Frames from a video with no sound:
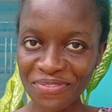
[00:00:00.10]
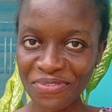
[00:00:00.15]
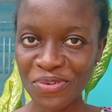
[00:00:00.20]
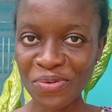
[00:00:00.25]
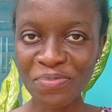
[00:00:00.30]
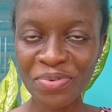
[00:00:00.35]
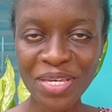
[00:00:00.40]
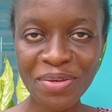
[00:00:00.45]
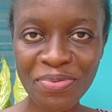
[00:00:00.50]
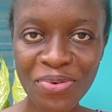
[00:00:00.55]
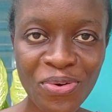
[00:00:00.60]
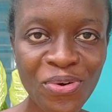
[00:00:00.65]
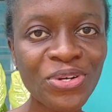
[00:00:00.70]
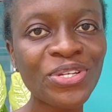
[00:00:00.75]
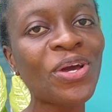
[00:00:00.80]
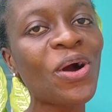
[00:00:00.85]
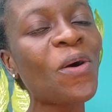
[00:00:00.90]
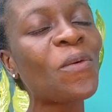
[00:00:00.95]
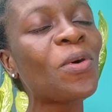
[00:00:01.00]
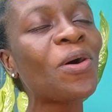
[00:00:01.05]
People,
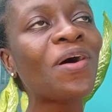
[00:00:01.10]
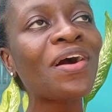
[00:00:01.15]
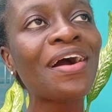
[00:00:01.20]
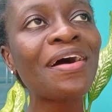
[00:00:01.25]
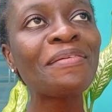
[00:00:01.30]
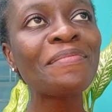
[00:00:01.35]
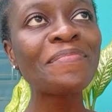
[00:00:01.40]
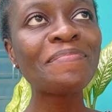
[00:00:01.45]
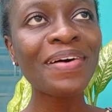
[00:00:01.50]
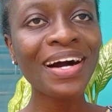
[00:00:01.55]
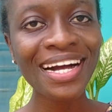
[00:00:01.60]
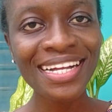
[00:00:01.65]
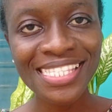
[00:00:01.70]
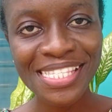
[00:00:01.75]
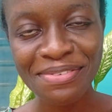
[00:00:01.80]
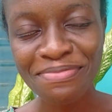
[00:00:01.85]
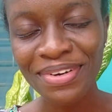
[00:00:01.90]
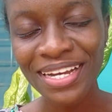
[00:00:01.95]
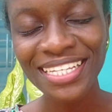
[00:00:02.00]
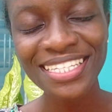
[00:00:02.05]
you're welcome back
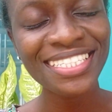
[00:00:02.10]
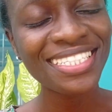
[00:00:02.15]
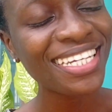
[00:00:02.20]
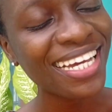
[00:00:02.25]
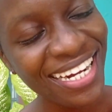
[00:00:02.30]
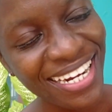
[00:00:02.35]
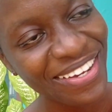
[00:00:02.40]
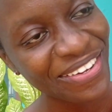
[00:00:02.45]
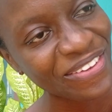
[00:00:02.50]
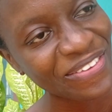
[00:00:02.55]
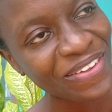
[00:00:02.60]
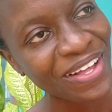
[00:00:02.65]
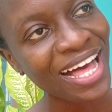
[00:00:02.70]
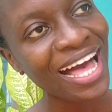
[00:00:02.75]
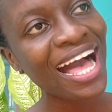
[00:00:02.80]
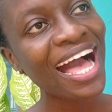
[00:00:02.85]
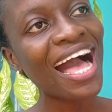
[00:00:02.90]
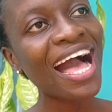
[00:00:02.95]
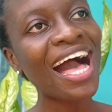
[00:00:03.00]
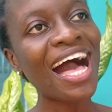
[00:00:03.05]
to my channel.
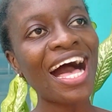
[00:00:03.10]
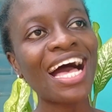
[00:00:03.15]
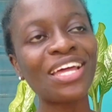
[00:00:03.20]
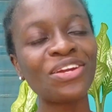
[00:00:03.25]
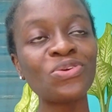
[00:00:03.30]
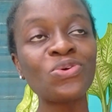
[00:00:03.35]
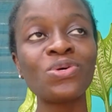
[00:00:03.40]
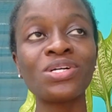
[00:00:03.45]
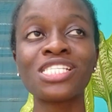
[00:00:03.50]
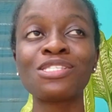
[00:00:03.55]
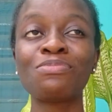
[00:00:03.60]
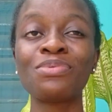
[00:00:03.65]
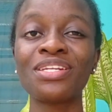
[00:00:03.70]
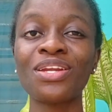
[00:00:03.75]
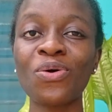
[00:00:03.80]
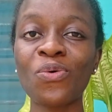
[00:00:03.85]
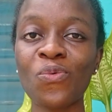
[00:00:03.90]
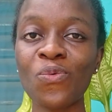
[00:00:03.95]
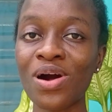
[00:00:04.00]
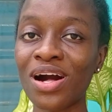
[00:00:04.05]
I know it's been
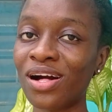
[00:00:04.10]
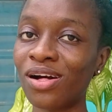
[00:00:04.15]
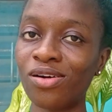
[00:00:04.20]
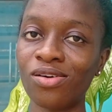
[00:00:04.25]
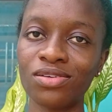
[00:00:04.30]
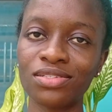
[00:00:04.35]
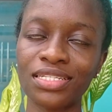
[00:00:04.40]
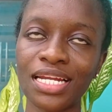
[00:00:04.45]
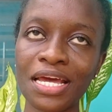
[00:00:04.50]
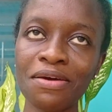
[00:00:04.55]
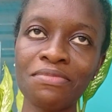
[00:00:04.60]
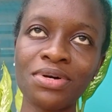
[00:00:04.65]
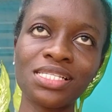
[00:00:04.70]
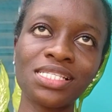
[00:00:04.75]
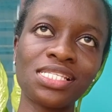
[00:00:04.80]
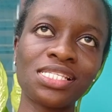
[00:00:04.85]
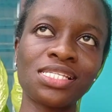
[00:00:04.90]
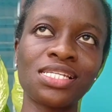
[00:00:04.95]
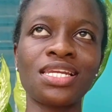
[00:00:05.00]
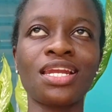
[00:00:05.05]
a while. 9 months
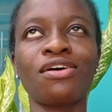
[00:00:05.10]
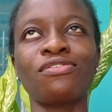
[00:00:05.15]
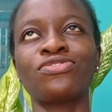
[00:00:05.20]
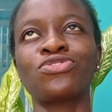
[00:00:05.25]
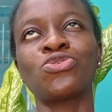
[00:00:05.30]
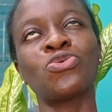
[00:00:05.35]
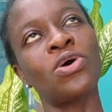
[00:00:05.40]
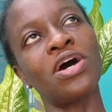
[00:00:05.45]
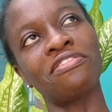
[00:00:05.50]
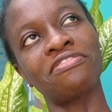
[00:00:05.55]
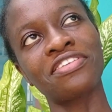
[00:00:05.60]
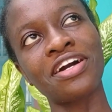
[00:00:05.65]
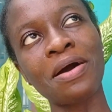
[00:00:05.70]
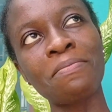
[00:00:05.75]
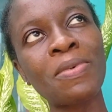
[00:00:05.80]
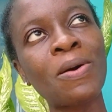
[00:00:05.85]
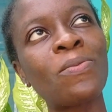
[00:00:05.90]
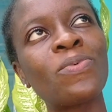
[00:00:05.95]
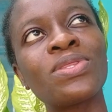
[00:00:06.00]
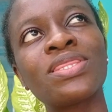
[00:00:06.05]
is enough to have
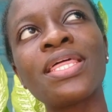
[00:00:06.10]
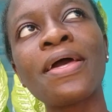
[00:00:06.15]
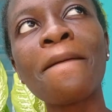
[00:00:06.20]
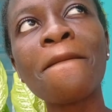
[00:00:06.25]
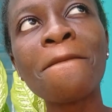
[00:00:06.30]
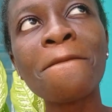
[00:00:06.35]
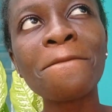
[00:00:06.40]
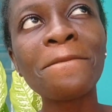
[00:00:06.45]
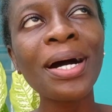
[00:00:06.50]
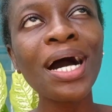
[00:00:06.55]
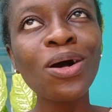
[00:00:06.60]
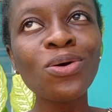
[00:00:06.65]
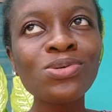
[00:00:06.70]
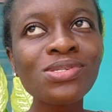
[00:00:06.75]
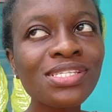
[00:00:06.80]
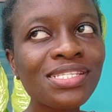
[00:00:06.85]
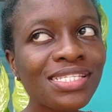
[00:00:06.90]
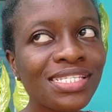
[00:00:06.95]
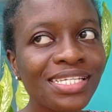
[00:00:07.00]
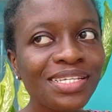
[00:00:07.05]
come up with a
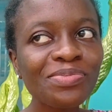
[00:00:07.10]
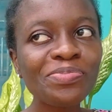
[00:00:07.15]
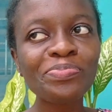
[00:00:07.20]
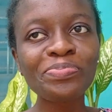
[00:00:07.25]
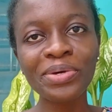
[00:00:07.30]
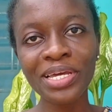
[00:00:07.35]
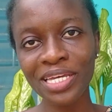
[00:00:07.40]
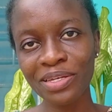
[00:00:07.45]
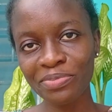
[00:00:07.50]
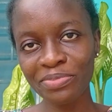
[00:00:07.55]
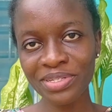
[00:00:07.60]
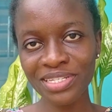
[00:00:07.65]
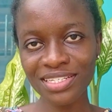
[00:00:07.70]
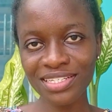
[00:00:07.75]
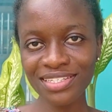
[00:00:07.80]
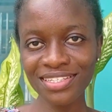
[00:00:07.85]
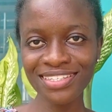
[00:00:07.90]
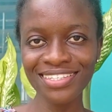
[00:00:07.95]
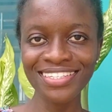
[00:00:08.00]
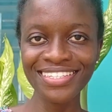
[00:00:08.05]
bouncy
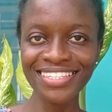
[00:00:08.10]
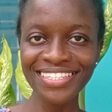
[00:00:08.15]
baby